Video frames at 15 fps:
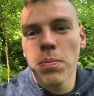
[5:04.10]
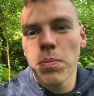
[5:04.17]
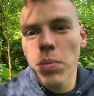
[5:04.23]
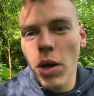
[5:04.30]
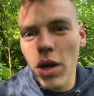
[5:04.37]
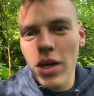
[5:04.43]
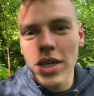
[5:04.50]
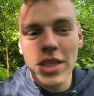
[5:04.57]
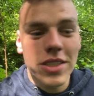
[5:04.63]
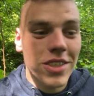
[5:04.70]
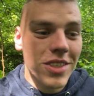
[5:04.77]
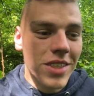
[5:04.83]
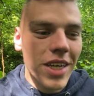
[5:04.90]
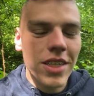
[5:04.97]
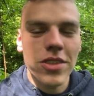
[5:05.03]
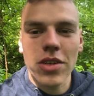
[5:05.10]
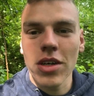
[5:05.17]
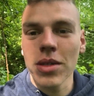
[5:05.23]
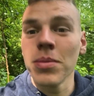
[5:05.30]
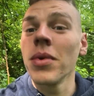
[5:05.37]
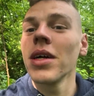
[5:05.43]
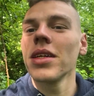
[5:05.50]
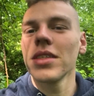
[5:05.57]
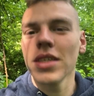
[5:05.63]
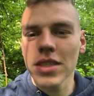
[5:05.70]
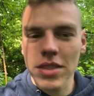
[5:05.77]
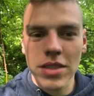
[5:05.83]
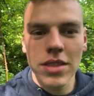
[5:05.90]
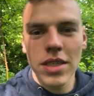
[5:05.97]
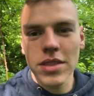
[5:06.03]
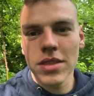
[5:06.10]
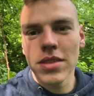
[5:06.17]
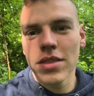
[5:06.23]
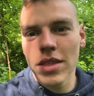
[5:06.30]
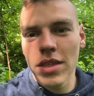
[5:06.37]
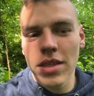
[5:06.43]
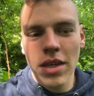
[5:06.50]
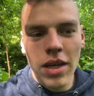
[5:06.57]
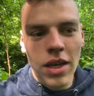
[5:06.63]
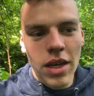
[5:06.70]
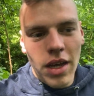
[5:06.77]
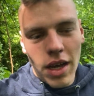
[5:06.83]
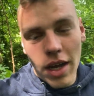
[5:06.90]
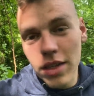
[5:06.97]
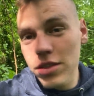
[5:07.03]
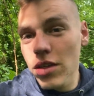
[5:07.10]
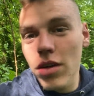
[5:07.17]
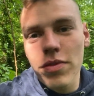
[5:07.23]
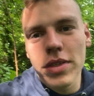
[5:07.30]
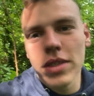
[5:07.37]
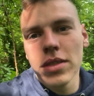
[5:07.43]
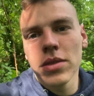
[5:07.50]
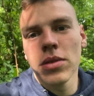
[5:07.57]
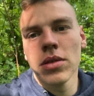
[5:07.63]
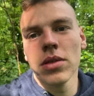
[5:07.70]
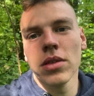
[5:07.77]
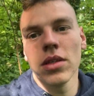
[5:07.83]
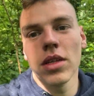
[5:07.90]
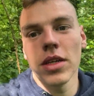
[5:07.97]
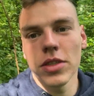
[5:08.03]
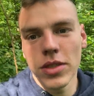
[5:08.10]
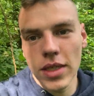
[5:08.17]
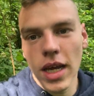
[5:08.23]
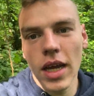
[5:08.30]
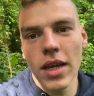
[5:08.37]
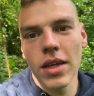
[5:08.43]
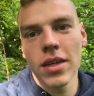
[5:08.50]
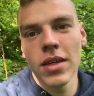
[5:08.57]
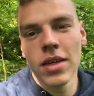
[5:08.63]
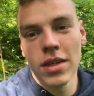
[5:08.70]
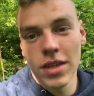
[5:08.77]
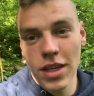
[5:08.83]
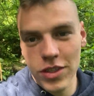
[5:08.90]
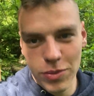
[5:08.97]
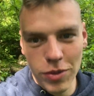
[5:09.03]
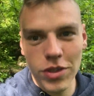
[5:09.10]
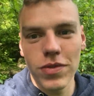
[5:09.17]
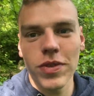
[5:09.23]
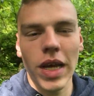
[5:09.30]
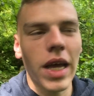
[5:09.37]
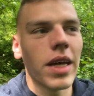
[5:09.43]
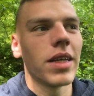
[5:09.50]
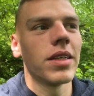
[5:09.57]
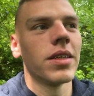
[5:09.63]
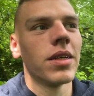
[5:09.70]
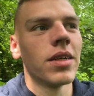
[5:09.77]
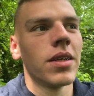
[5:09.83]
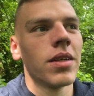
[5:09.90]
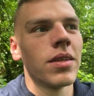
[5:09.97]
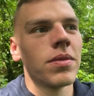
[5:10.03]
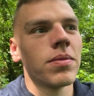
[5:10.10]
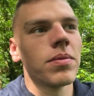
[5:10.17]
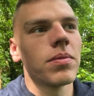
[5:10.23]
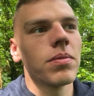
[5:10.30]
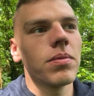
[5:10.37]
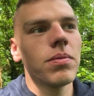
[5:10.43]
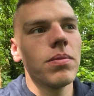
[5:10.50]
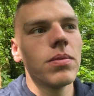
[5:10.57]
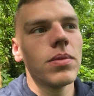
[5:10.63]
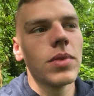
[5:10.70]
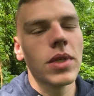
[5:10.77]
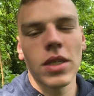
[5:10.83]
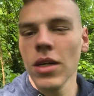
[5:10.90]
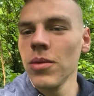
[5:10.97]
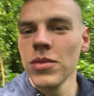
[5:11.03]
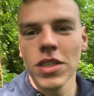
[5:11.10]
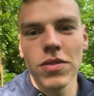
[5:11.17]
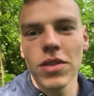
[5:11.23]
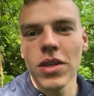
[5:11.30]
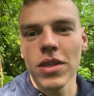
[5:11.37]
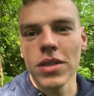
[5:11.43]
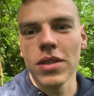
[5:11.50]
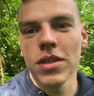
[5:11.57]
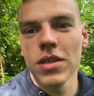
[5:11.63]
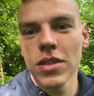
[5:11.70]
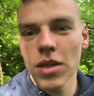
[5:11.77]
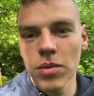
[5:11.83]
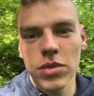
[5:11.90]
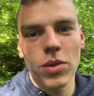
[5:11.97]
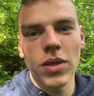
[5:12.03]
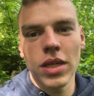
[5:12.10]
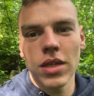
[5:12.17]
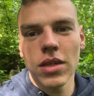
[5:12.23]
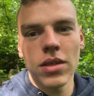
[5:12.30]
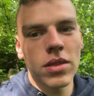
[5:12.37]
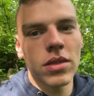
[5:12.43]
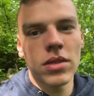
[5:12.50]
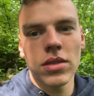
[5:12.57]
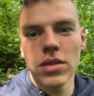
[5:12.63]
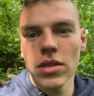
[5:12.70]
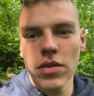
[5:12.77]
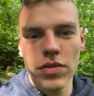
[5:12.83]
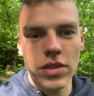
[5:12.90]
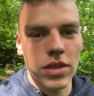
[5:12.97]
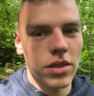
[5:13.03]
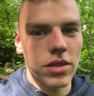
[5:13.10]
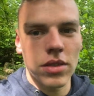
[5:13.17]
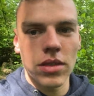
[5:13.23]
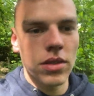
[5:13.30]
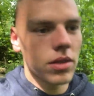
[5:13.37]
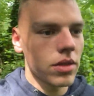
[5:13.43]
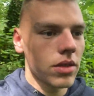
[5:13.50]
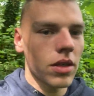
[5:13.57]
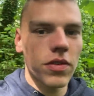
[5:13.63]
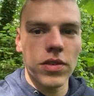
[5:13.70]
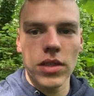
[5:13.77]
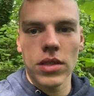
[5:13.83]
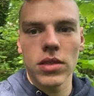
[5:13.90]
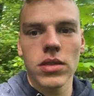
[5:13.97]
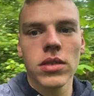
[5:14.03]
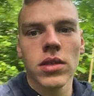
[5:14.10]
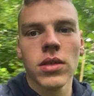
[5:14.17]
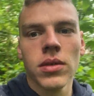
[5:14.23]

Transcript: But it just takes time and it takes consistency. And nothing that you get, that's worth getting, comes overnight, comes quick. Nothing does, nothing does.